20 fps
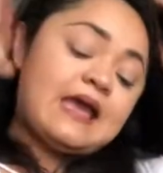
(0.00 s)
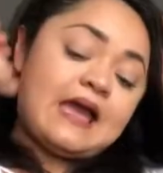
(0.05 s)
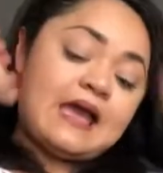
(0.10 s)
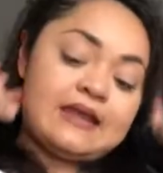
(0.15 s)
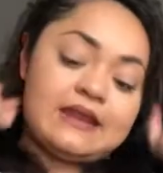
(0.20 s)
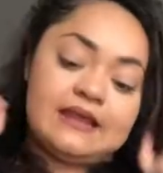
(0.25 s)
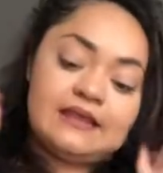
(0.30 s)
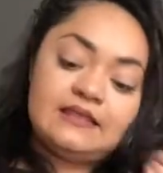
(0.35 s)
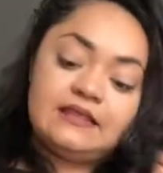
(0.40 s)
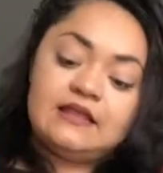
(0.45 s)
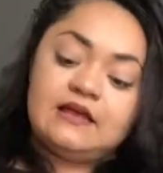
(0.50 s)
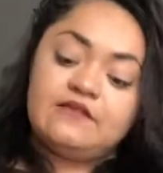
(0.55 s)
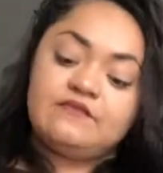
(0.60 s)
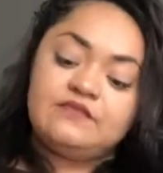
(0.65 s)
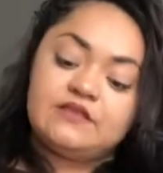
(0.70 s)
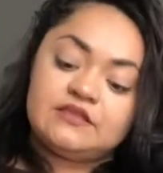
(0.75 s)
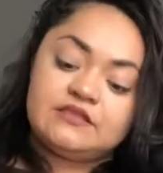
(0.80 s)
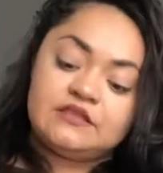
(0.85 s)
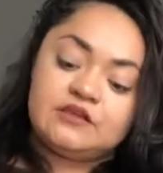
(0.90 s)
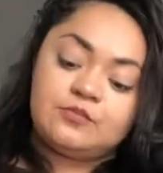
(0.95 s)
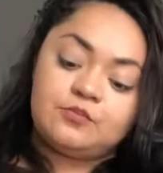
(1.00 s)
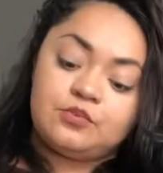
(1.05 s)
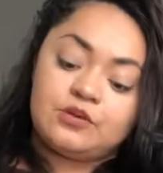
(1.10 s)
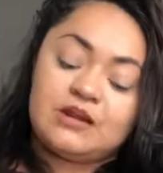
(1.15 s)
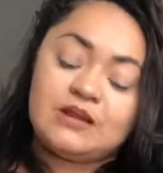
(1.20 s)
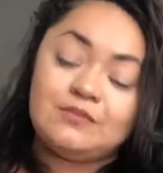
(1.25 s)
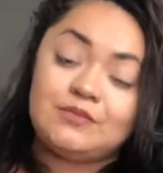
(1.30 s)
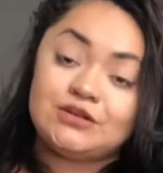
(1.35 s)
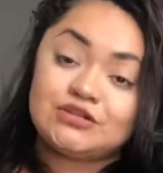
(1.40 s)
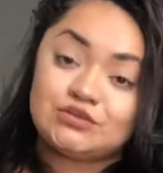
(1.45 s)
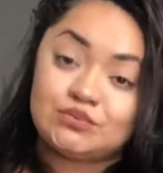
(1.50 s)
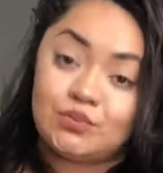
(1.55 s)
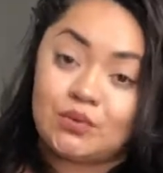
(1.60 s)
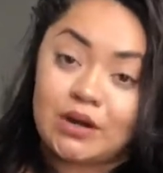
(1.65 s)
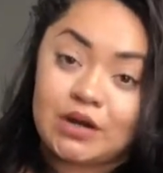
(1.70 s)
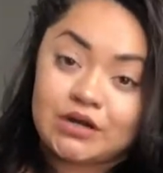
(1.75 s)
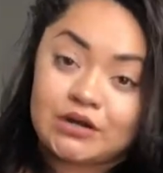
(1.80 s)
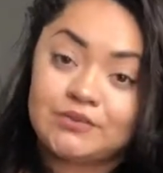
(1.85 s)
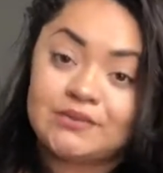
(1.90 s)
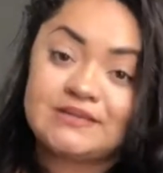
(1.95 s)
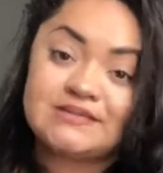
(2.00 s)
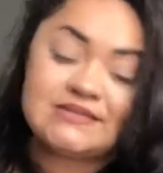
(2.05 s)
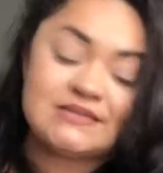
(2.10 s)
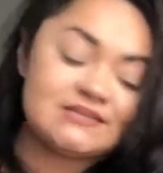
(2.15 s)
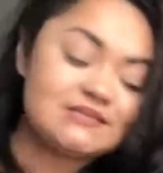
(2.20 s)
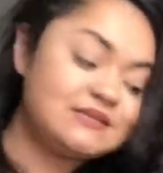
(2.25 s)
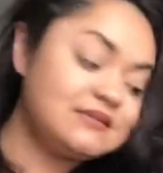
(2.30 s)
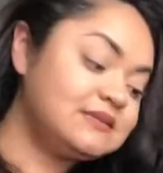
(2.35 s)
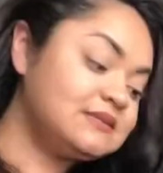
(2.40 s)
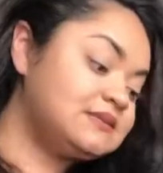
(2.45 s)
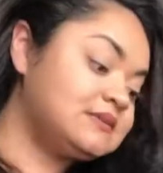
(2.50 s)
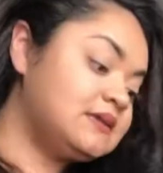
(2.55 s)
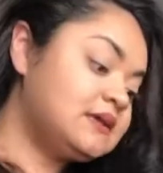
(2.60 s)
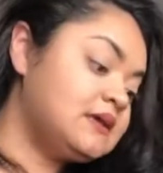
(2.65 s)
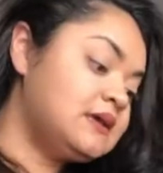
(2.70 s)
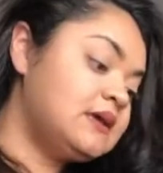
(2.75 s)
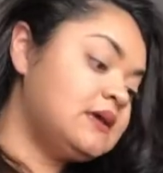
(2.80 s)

And I love that they're pretty much water resistant.